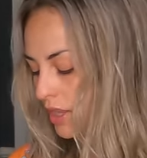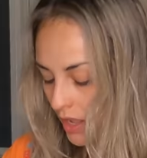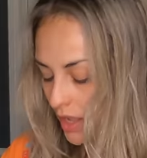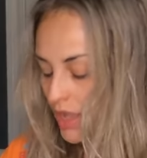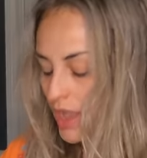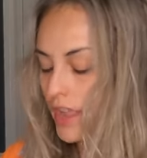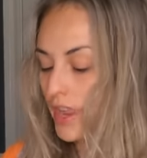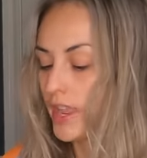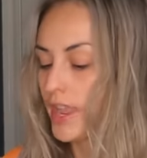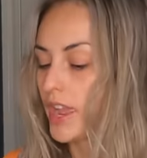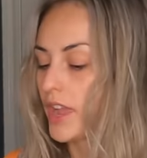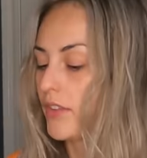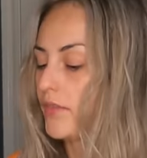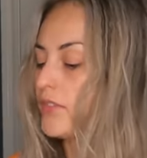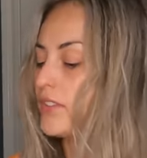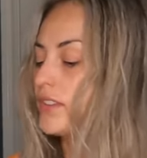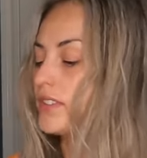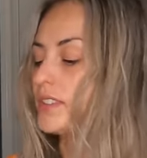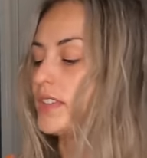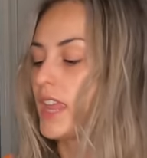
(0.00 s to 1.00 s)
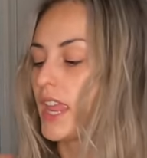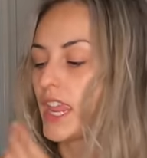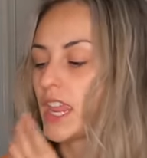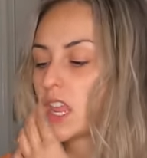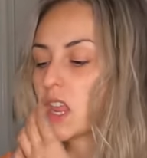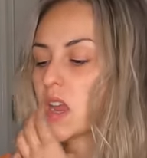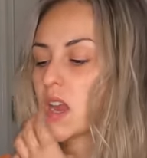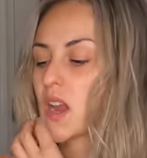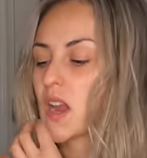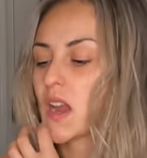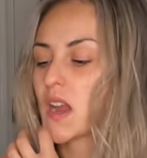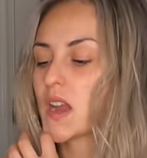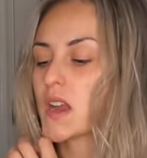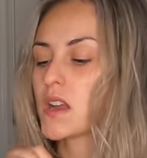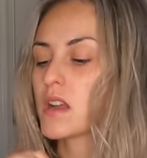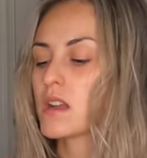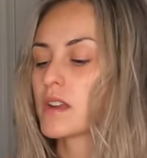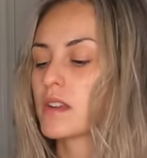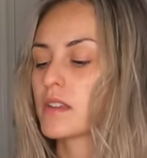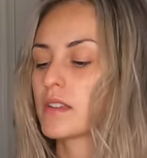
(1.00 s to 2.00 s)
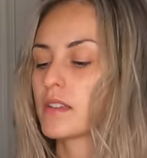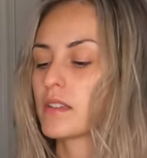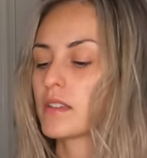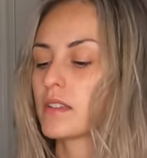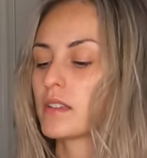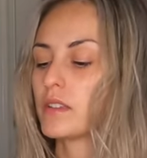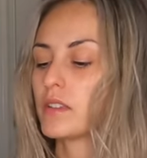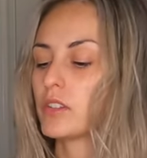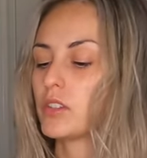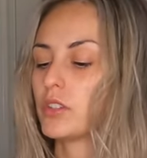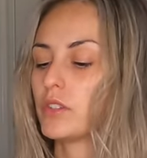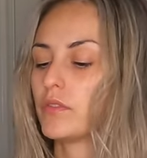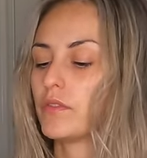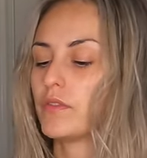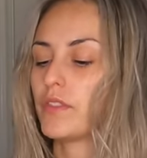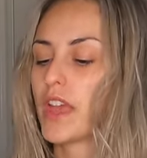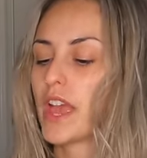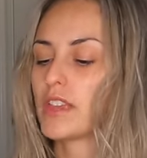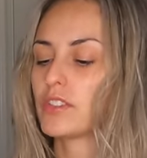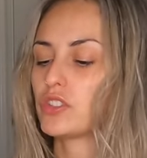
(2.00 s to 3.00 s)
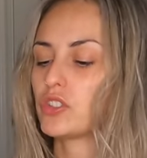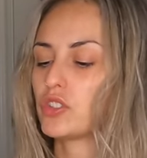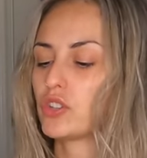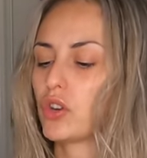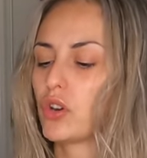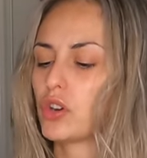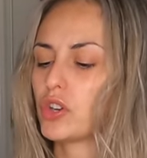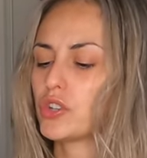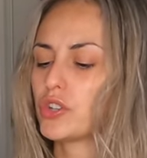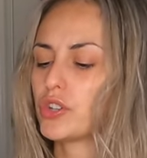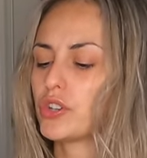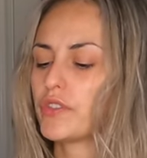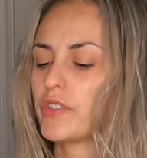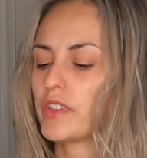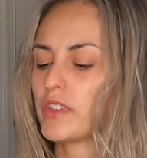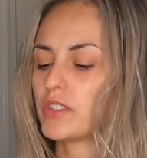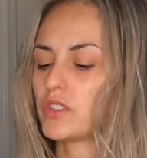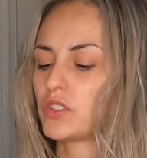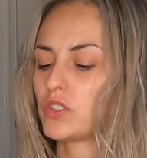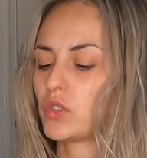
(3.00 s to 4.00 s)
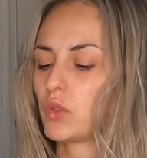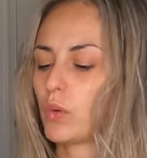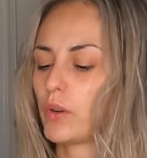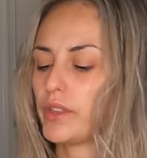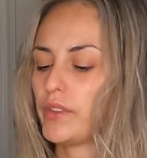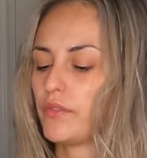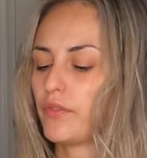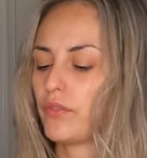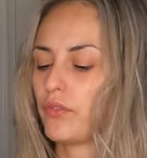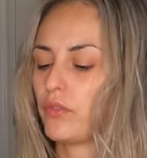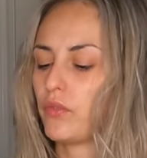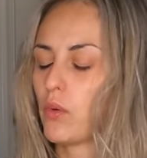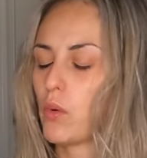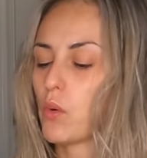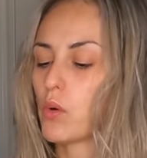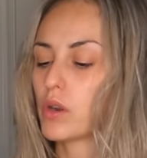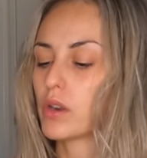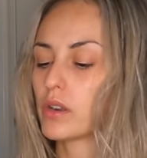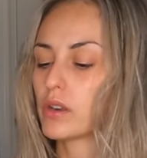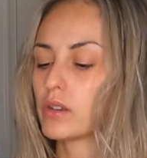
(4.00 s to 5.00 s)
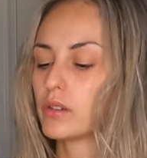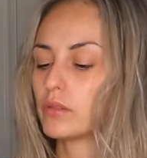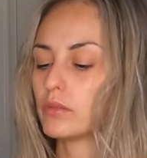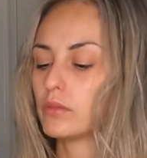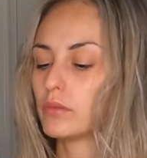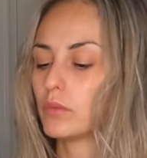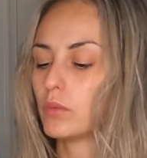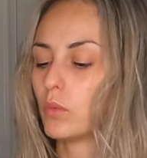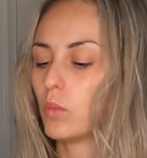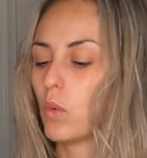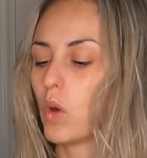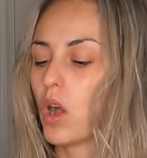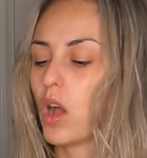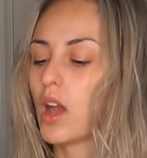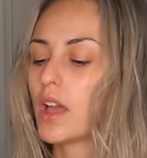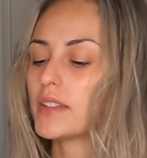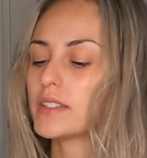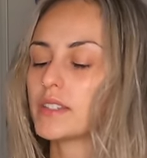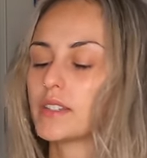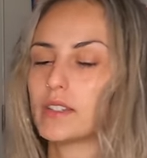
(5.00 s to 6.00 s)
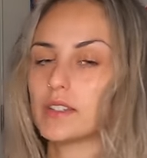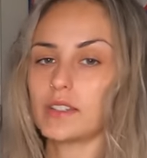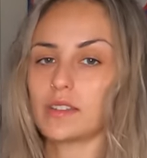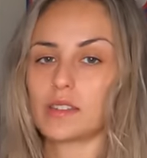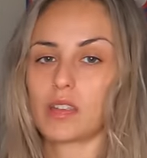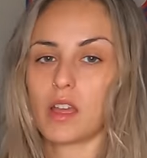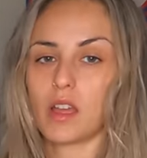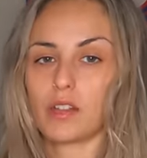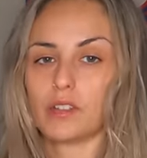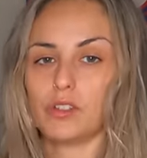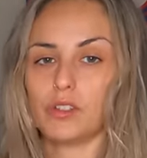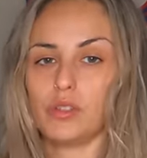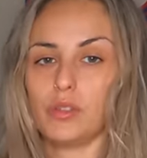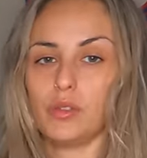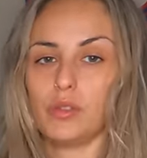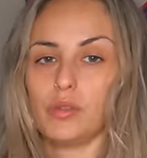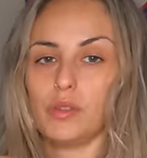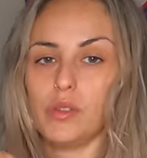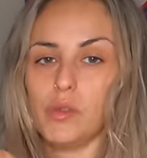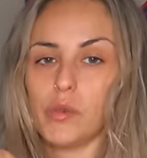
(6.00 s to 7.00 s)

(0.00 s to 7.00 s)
I have this Anker fast charger. I think it's 24 watt and it's got two